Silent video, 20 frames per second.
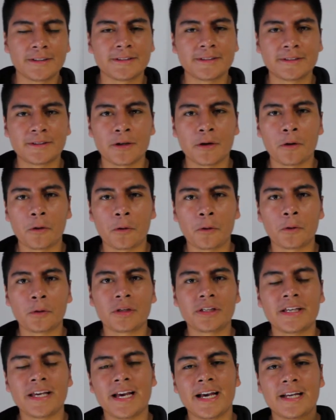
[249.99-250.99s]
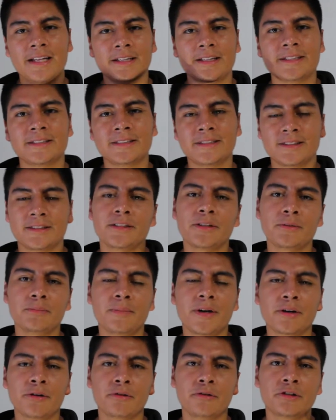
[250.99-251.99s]
So yeah, it's
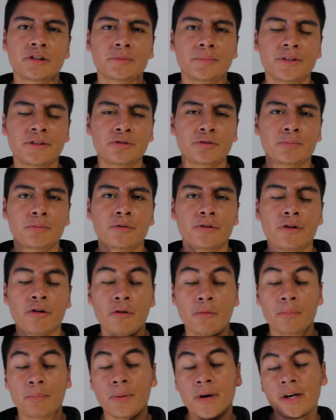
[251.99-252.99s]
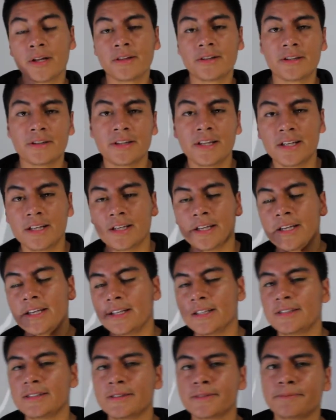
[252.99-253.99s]
micro USB 2.0. But the thing
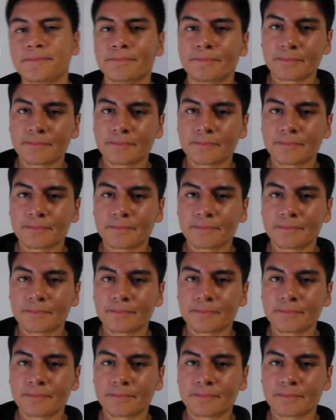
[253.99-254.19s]
is,